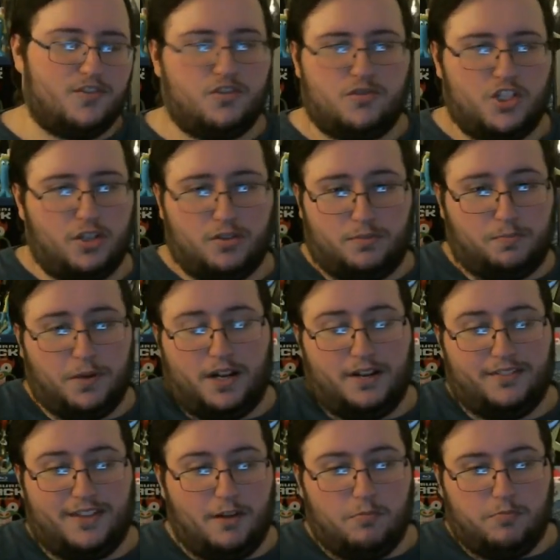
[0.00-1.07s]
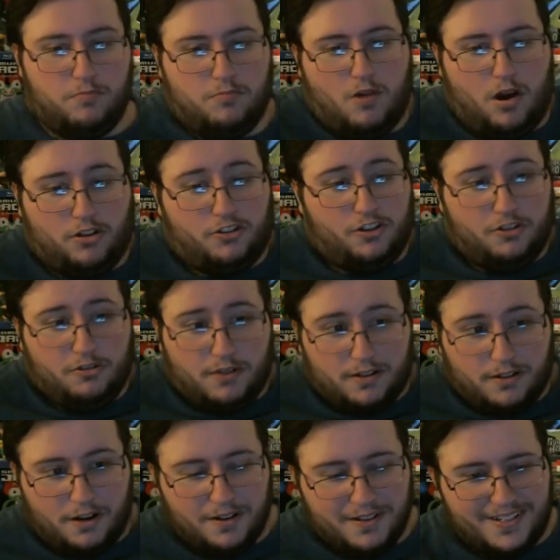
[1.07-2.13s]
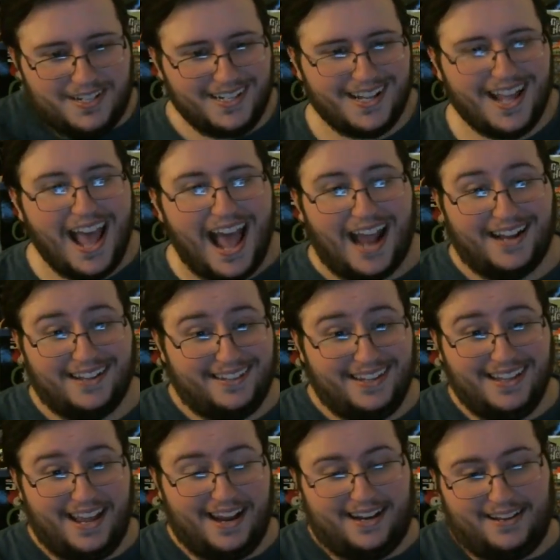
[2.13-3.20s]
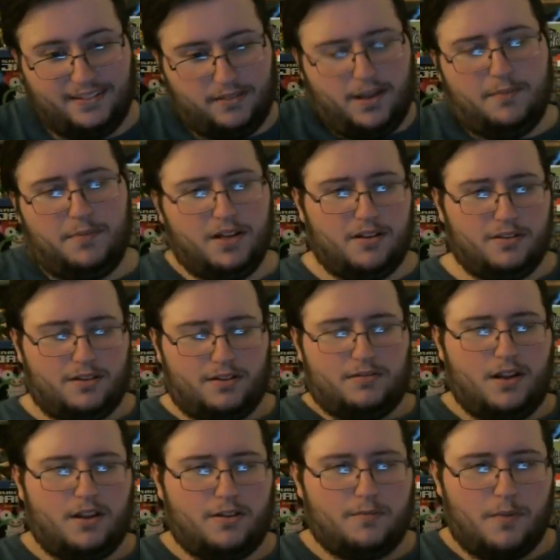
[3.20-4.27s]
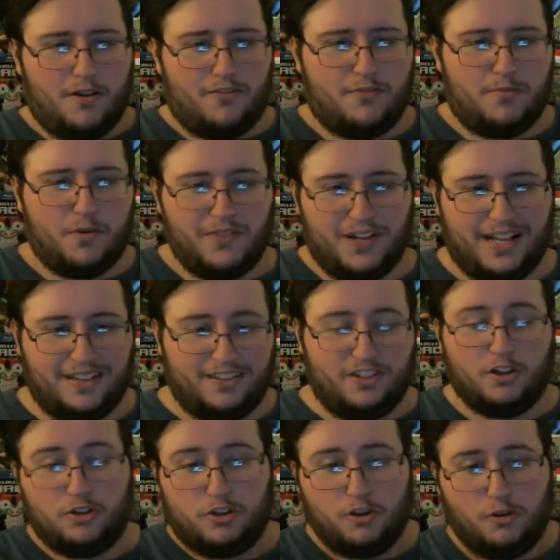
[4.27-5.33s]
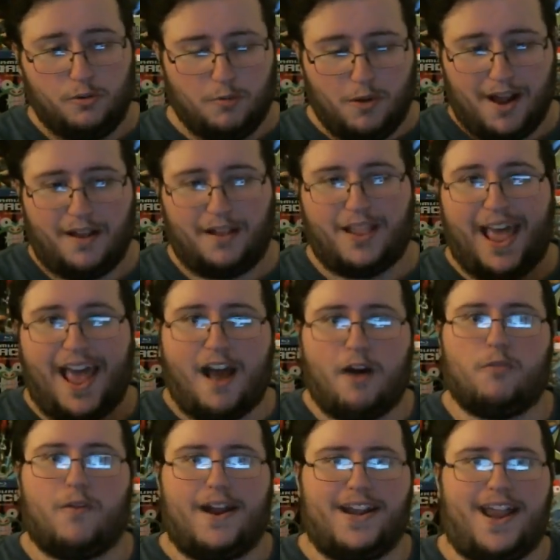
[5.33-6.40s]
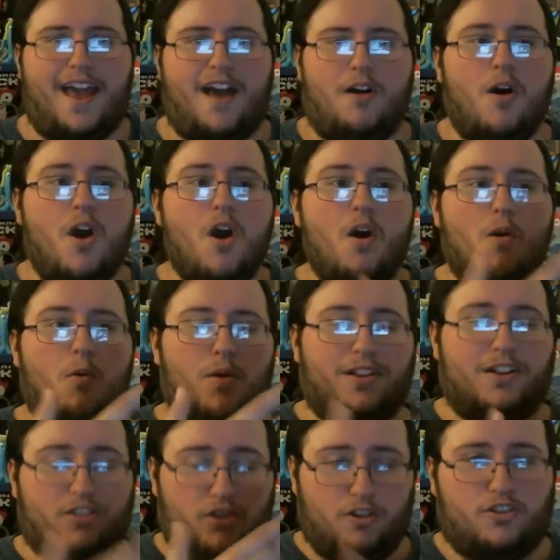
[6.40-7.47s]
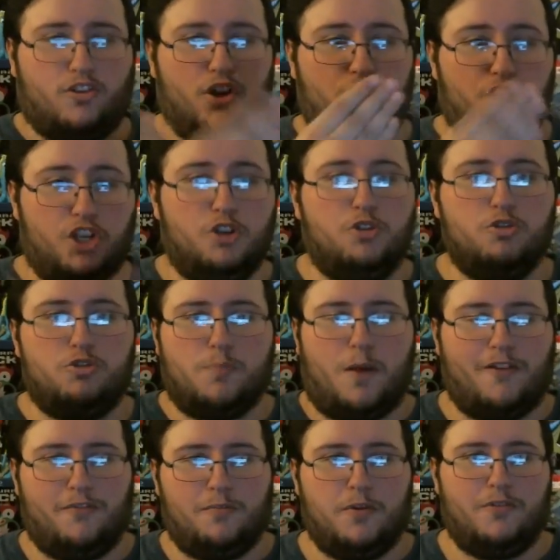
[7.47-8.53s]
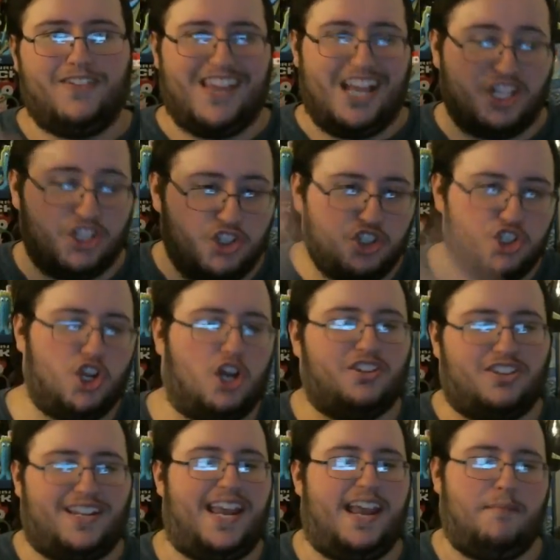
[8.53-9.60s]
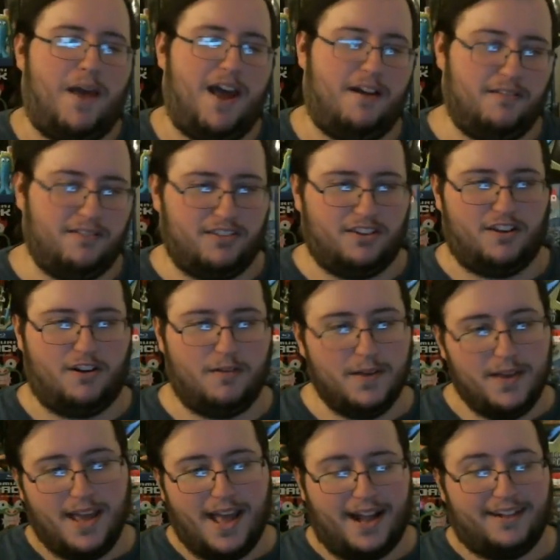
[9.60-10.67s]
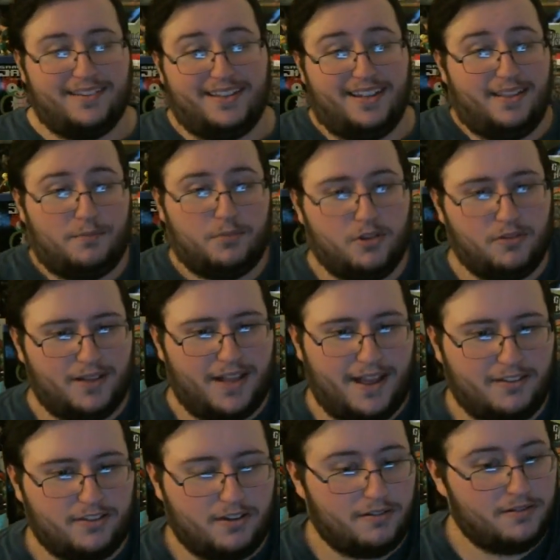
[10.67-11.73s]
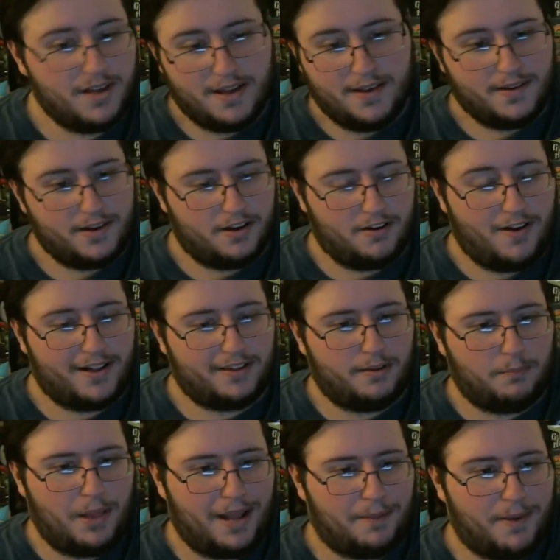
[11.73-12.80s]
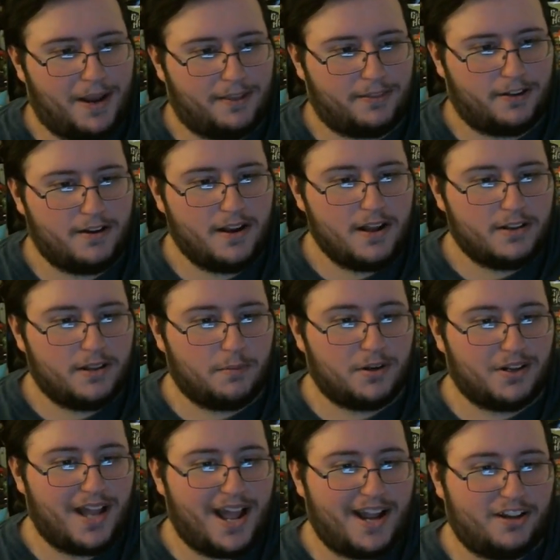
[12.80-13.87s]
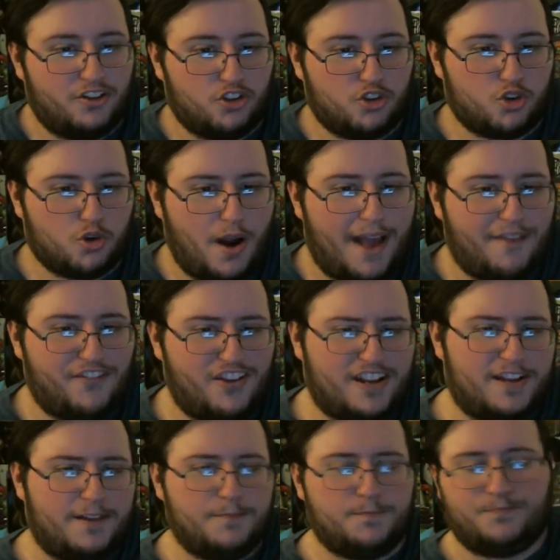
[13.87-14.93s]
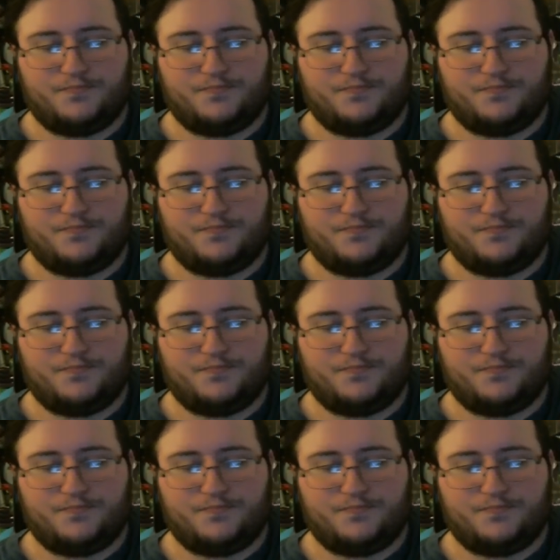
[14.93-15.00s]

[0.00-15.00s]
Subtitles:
just because they want to. I could see that because, I mean, there's another Marvel movie that's still doing well out right now when there's also a huge Marvel movie that just came out. So I could see them doing that. So congrats to Black Panther. Number nine is Traffic.